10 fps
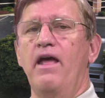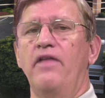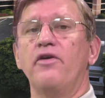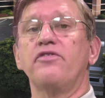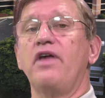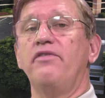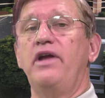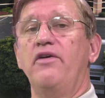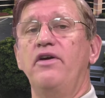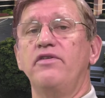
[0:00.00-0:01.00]
There are 7
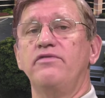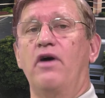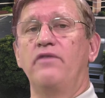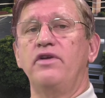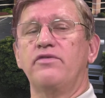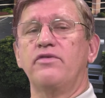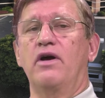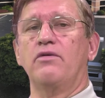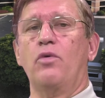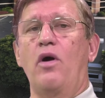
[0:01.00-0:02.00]
areas involved. It's
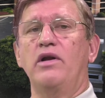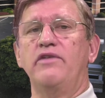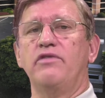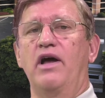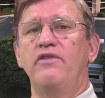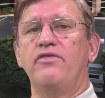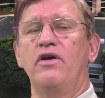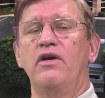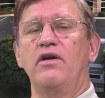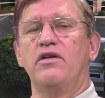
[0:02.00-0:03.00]
quality of life,
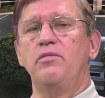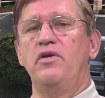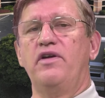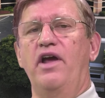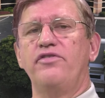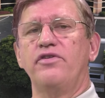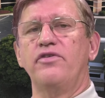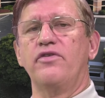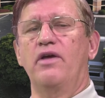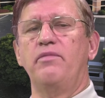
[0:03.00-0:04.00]

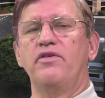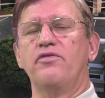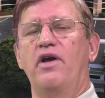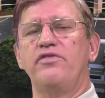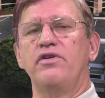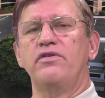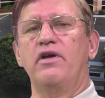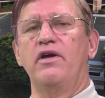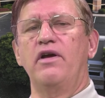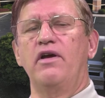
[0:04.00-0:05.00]
communications, administration,
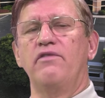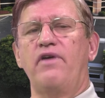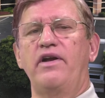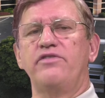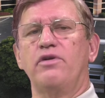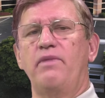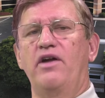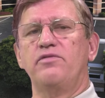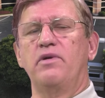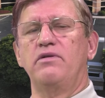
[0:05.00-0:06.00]
financial
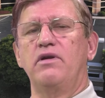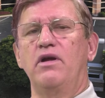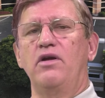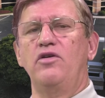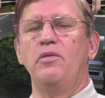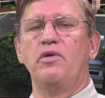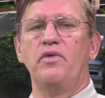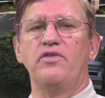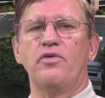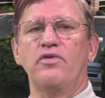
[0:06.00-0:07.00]
management, human
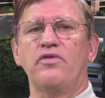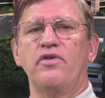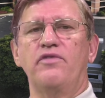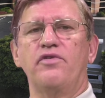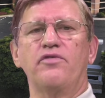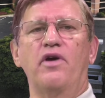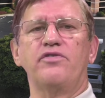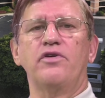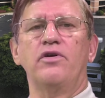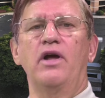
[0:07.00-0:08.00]
resources,
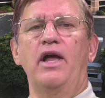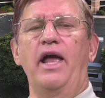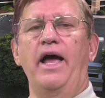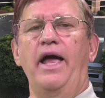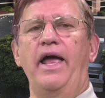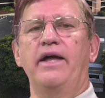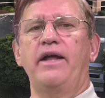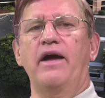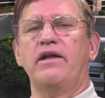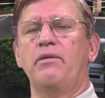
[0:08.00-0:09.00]
infrastructure,
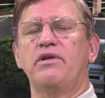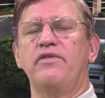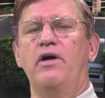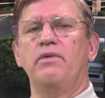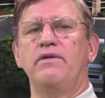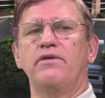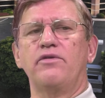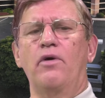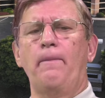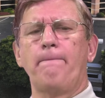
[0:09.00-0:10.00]
and economic development.
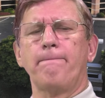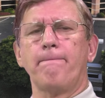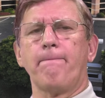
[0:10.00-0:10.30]
So